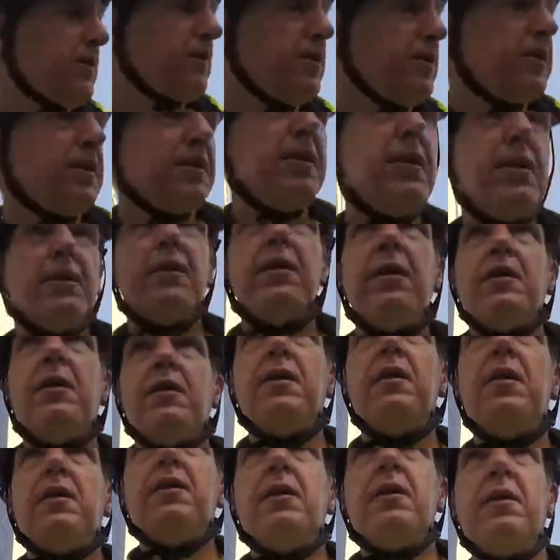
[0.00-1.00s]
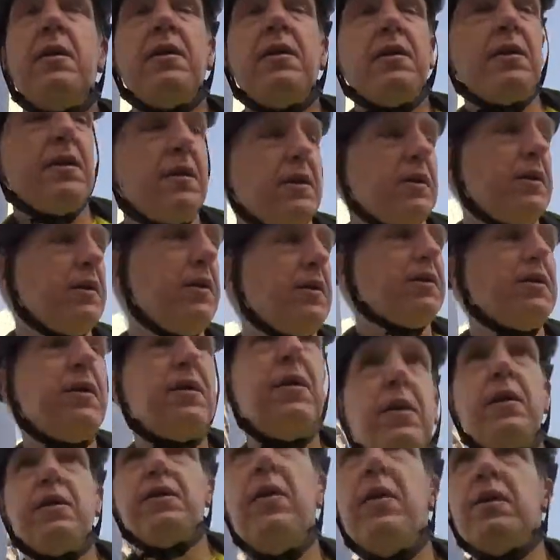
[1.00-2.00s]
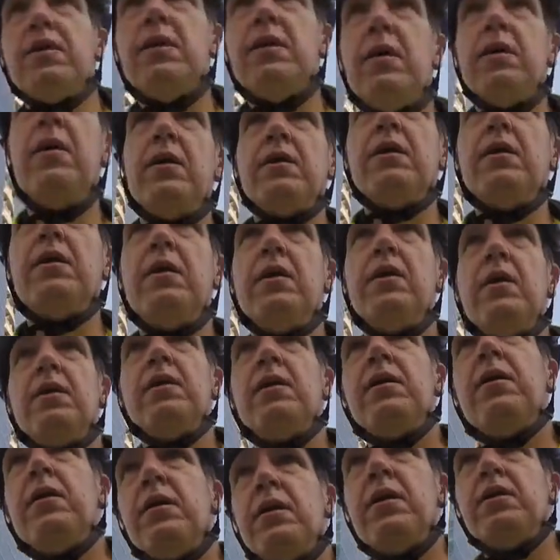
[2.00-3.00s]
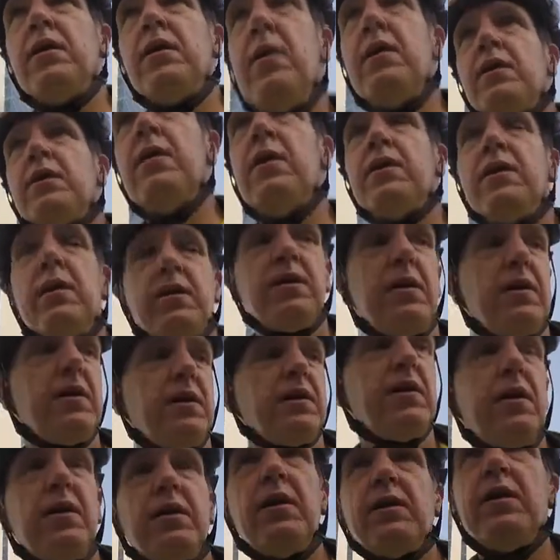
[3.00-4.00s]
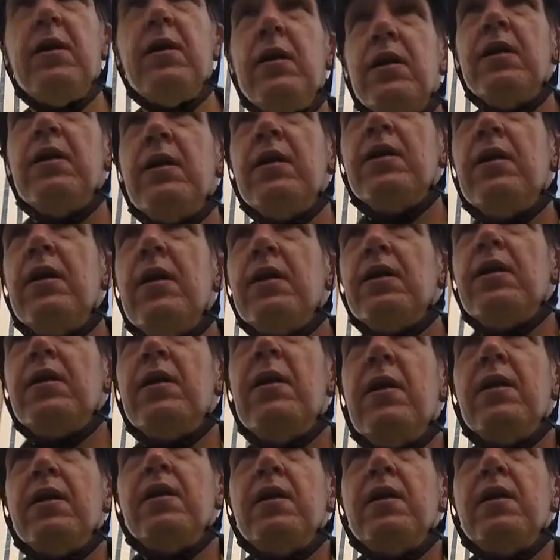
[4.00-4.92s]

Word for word: but it's still, there is still a bit of work to do in that regard. So there's